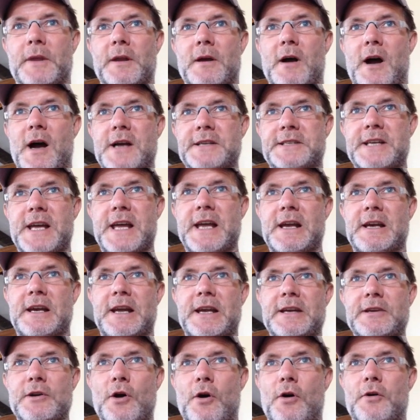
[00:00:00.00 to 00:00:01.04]

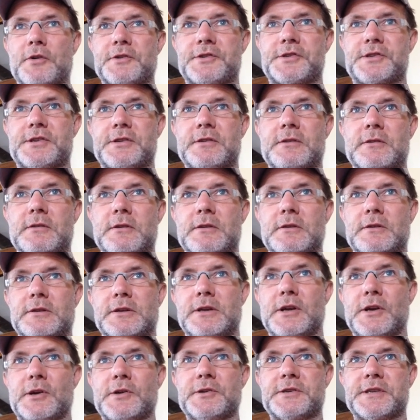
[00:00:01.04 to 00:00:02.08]
ideally, not
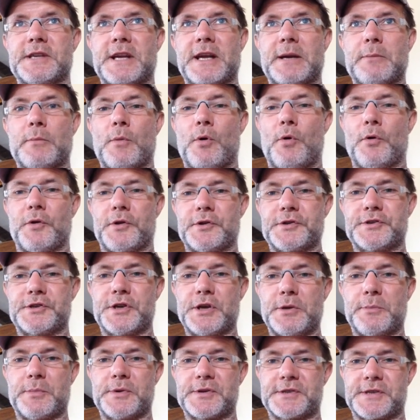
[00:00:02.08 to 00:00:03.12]
losing more than
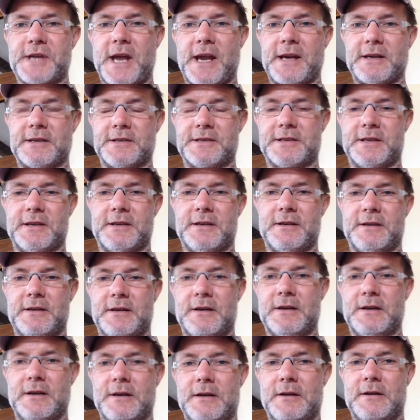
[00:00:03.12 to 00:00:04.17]
2%
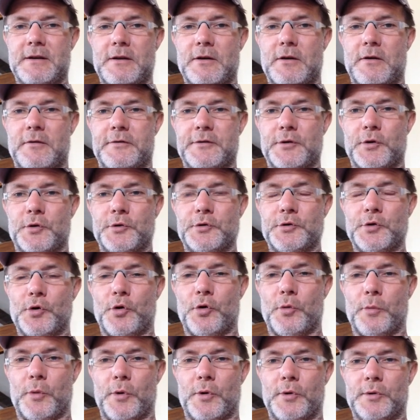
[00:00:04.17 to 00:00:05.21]
of your
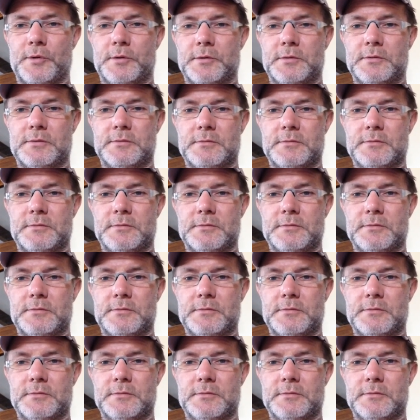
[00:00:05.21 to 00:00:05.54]
normal